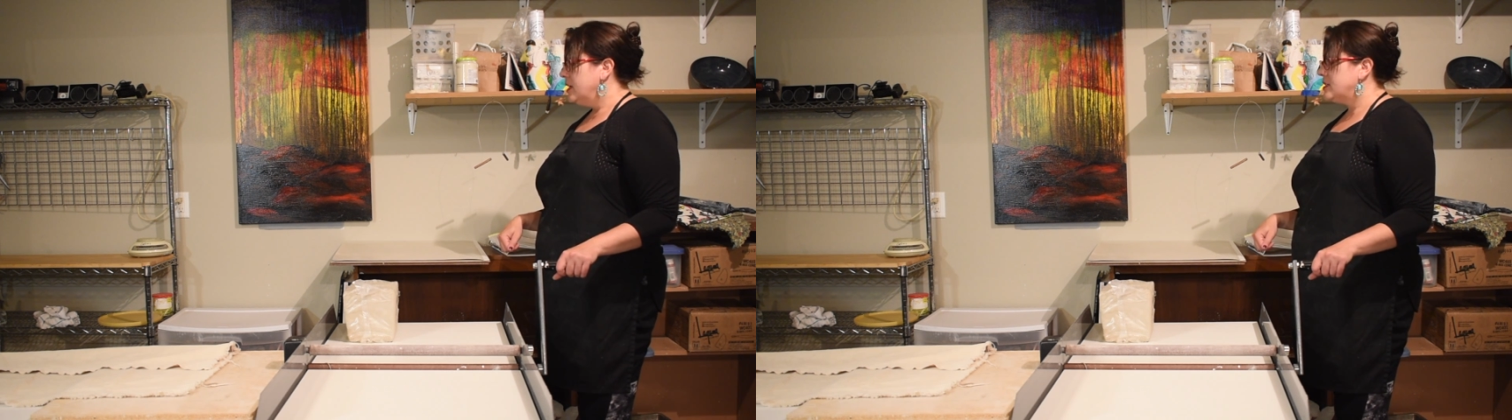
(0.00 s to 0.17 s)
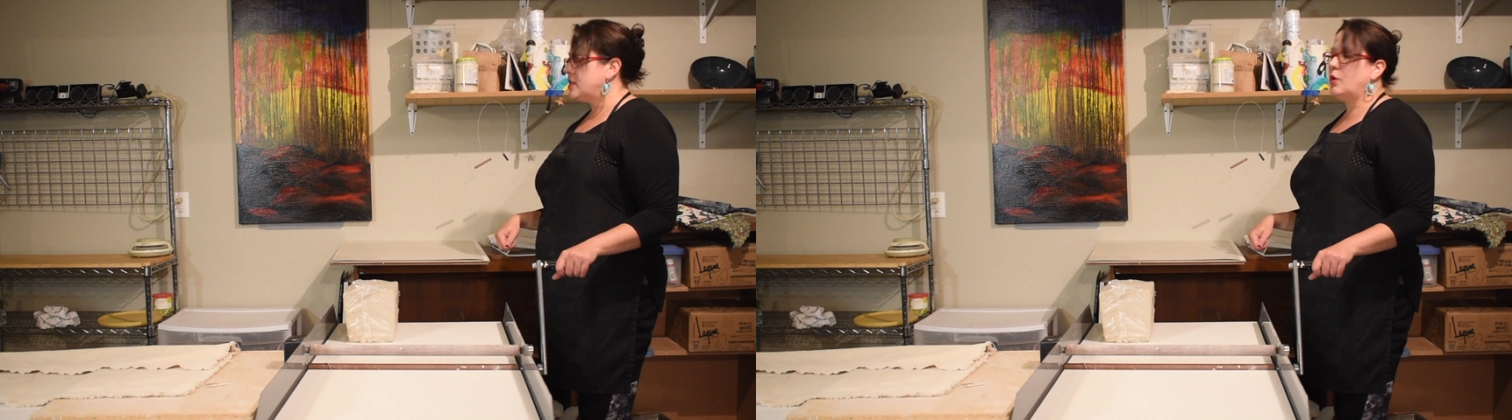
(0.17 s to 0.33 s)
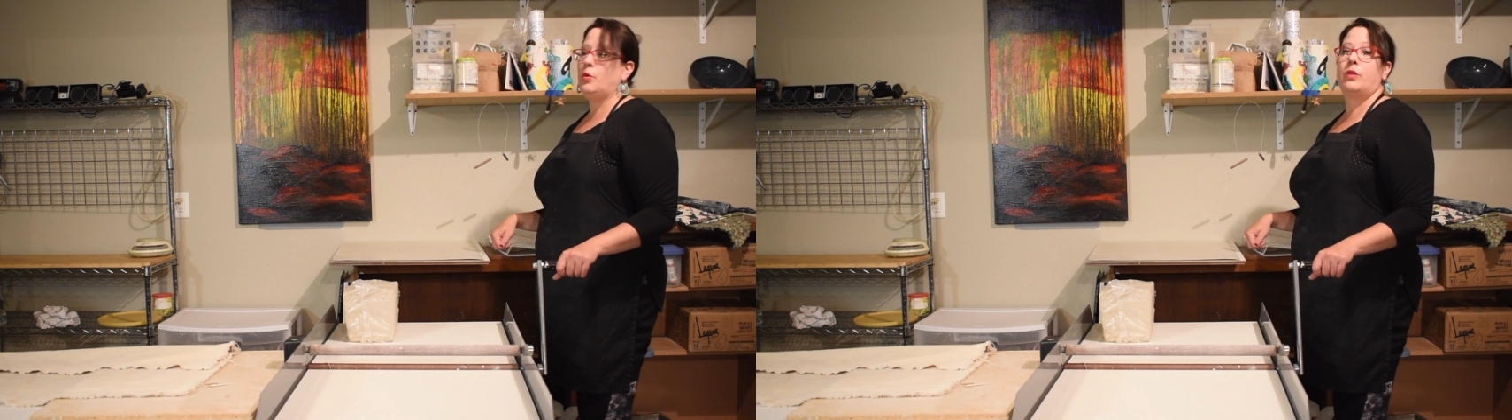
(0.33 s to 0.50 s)

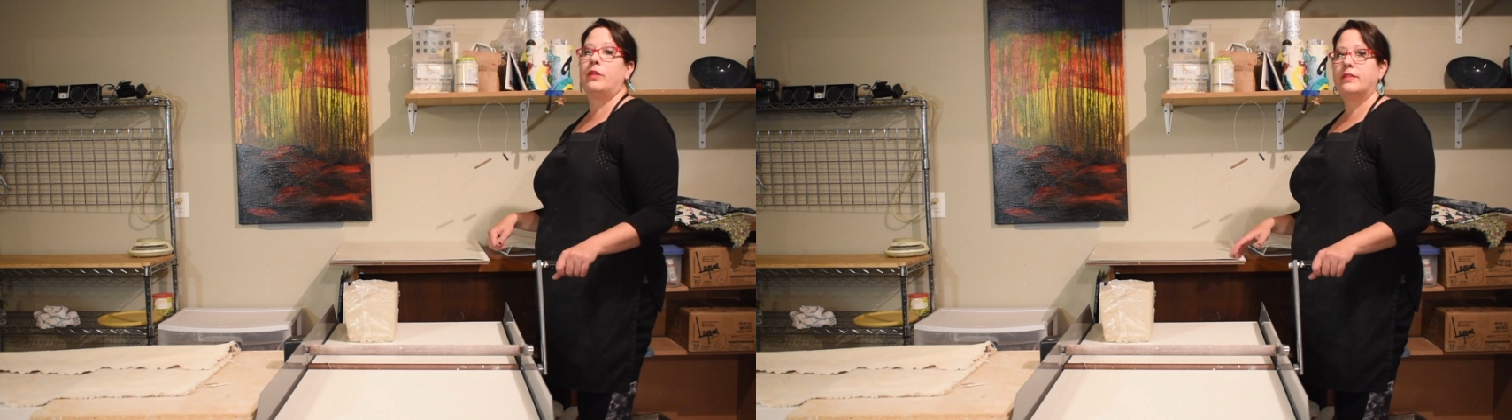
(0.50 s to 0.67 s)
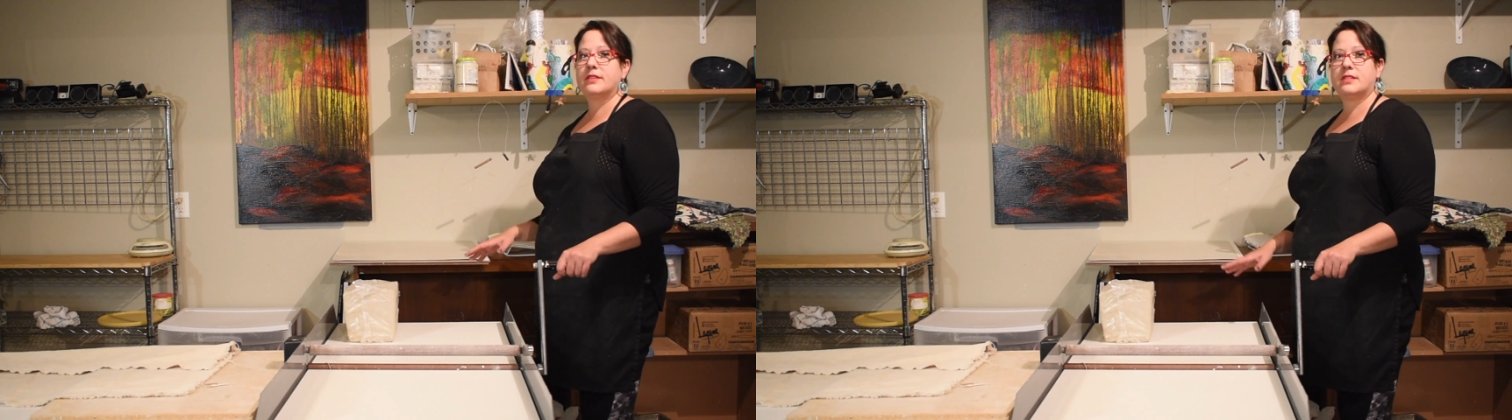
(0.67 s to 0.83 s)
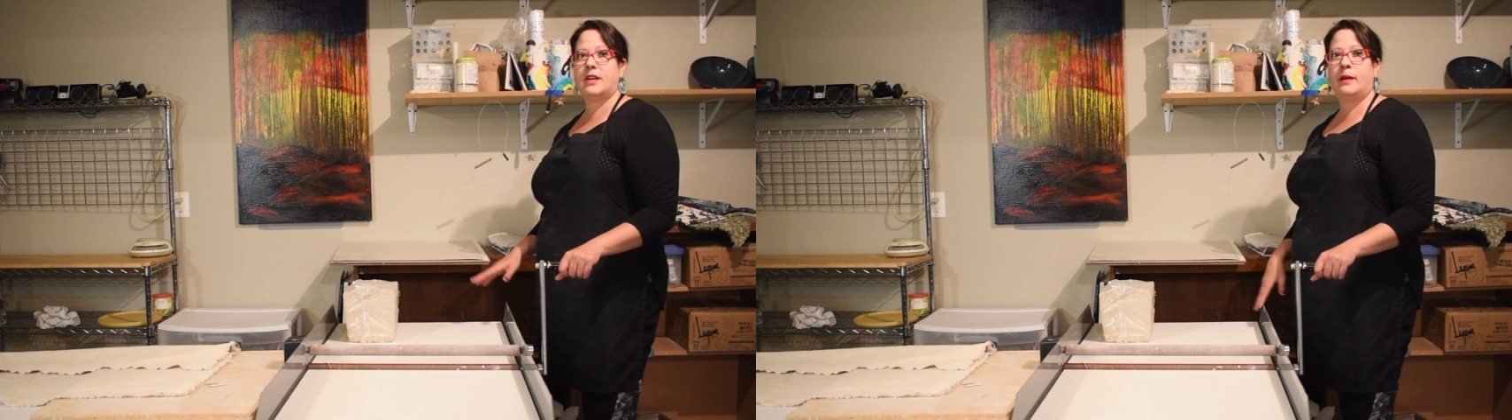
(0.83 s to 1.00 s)
So
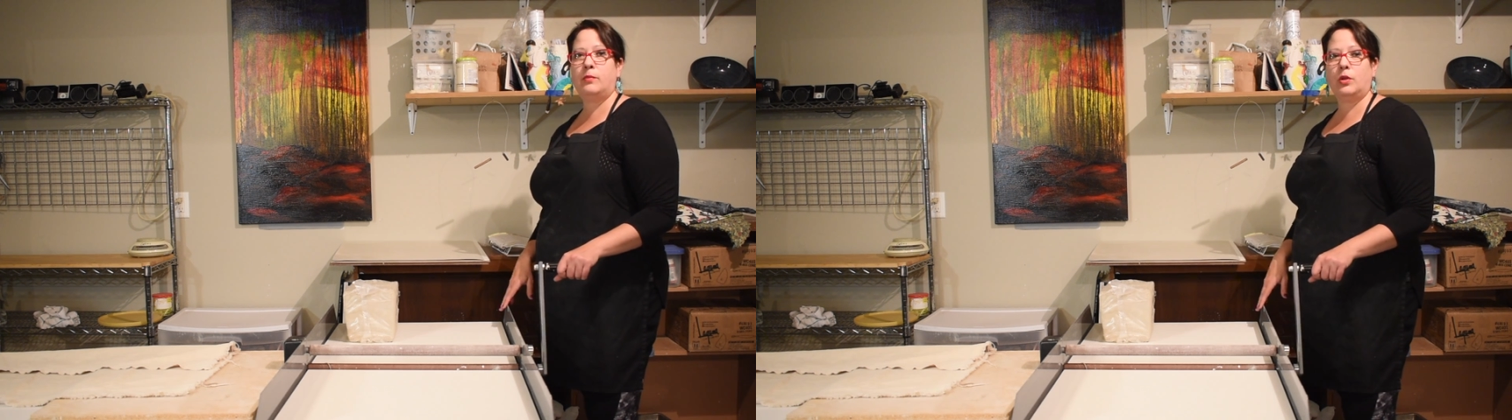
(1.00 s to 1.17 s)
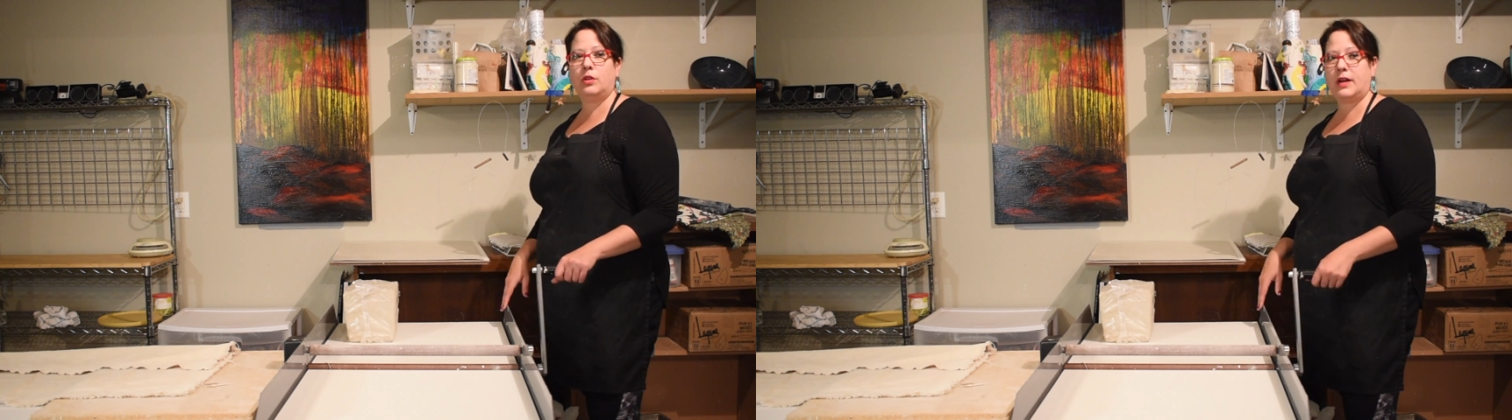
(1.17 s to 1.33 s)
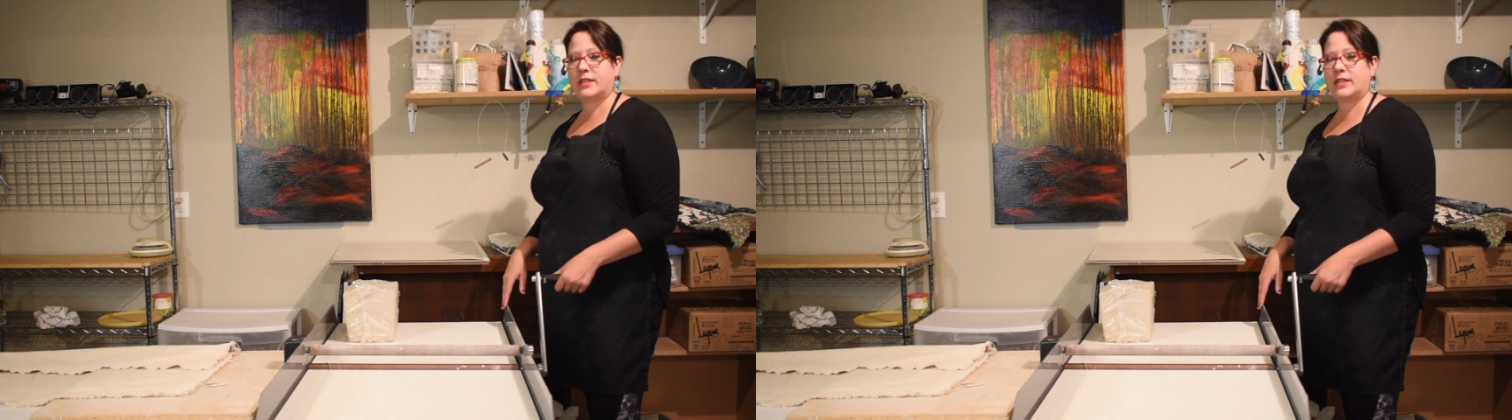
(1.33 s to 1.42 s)
the slab roller